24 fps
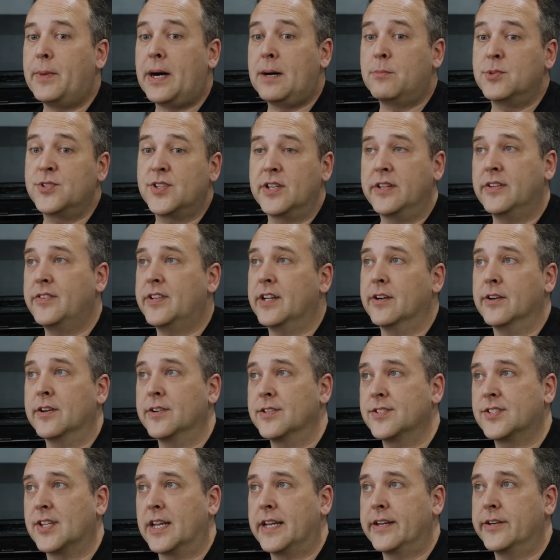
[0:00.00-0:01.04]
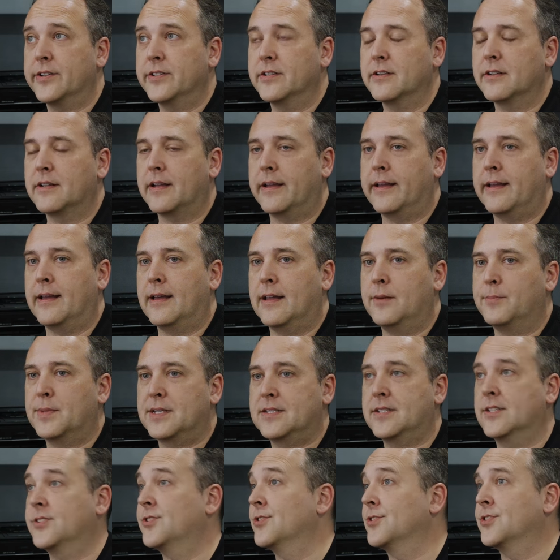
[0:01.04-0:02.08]
mom was an interior designer, and my
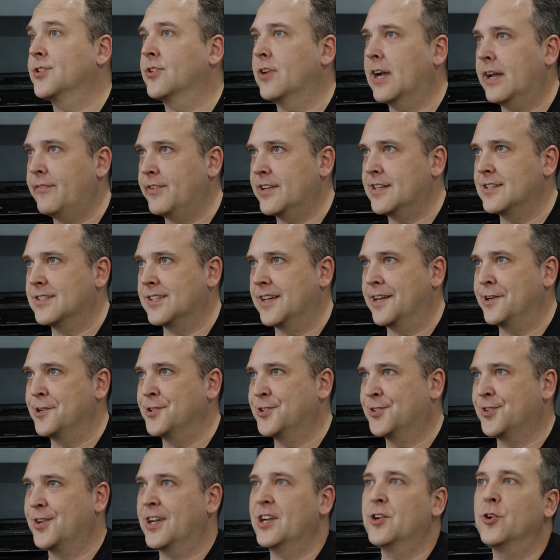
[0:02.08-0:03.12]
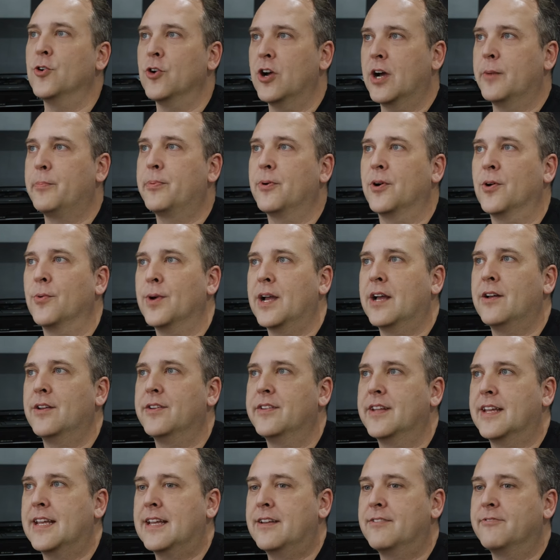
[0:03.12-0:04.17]
sister's a graphic designer, so I grew up
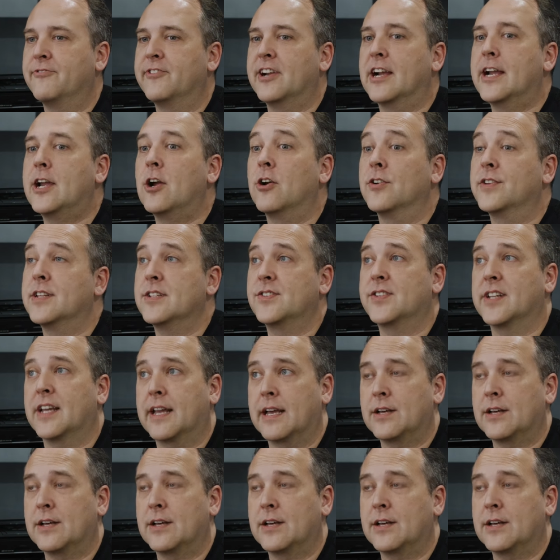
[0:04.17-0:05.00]
around a very artistic